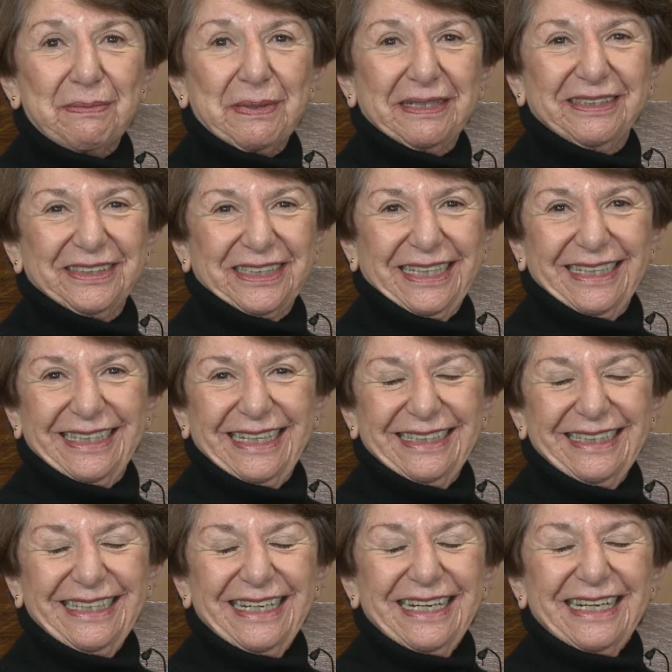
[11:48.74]
building,
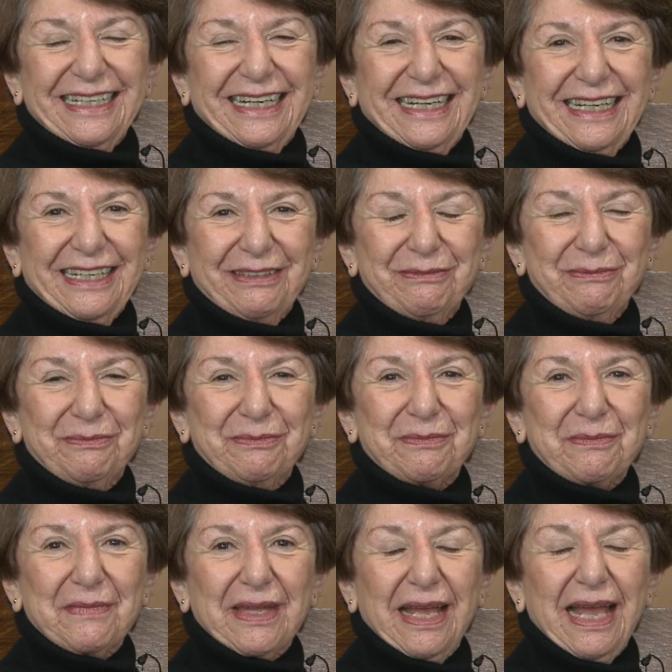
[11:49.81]
um,
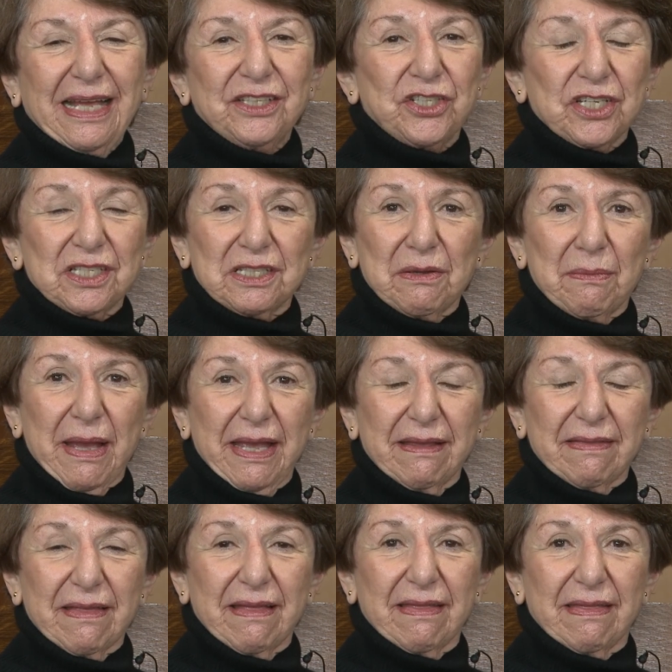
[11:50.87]
and just to make
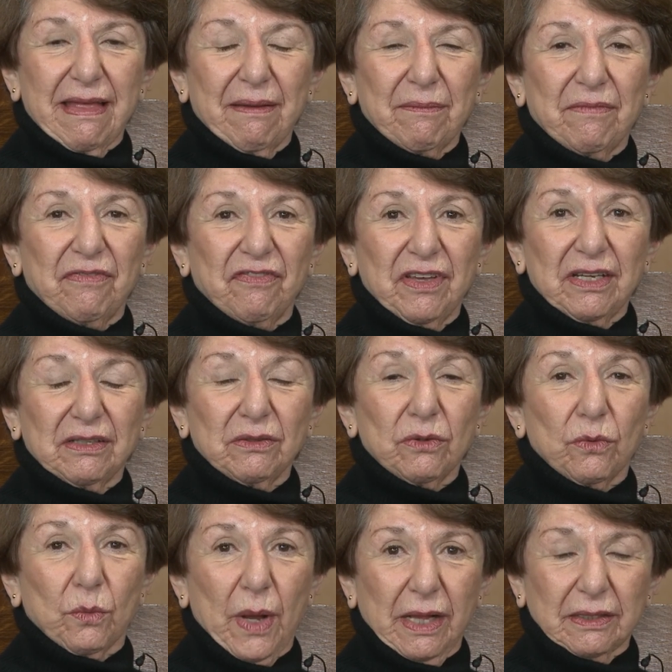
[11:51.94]
them feel
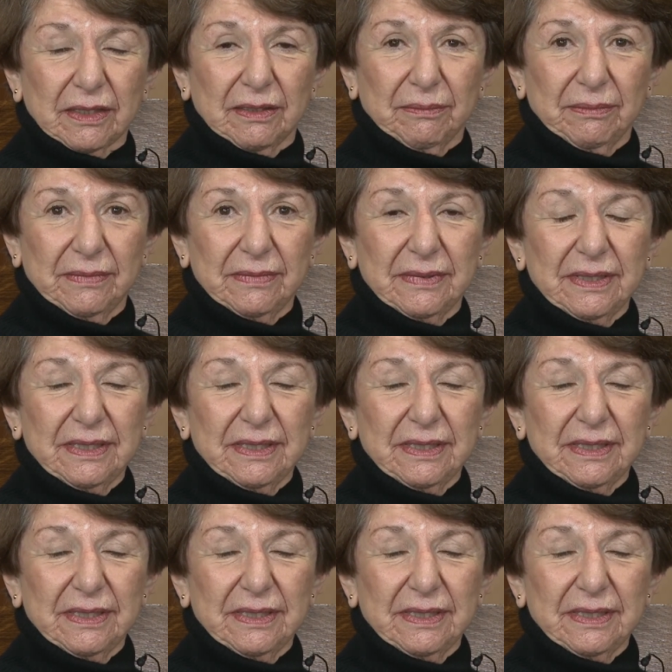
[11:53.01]
welcome